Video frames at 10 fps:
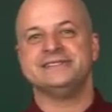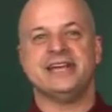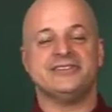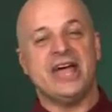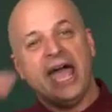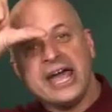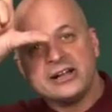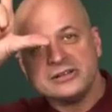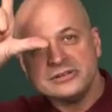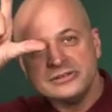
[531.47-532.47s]
And the
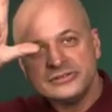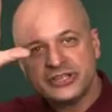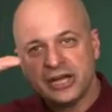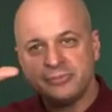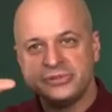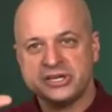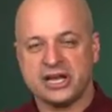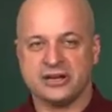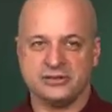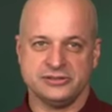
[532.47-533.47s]
L-type
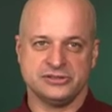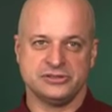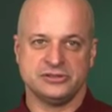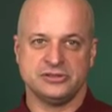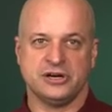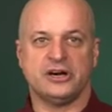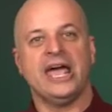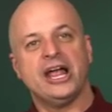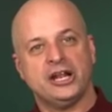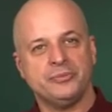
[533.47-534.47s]
channels are
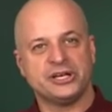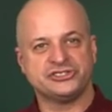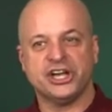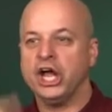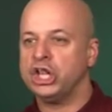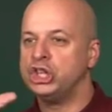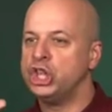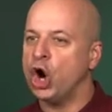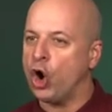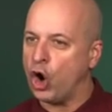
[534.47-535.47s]
L because they're
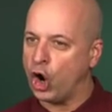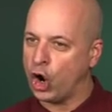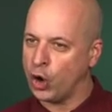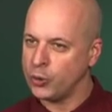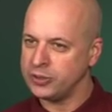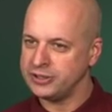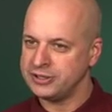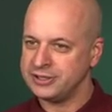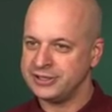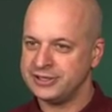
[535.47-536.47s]
long.
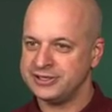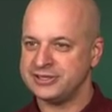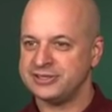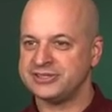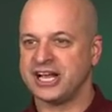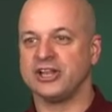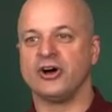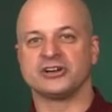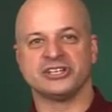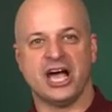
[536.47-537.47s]
Take a
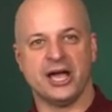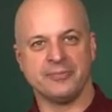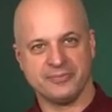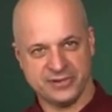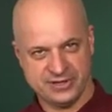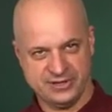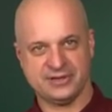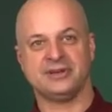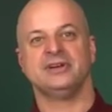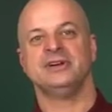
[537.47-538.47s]
long time.
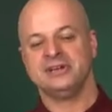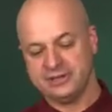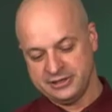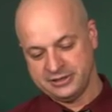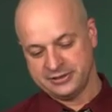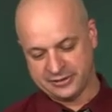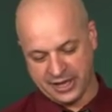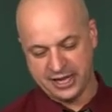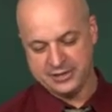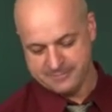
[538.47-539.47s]

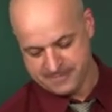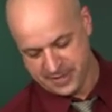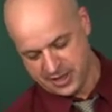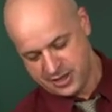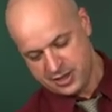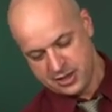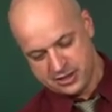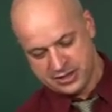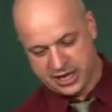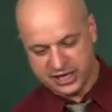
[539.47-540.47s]
Okay?
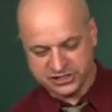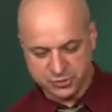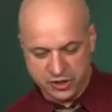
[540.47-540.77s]
Next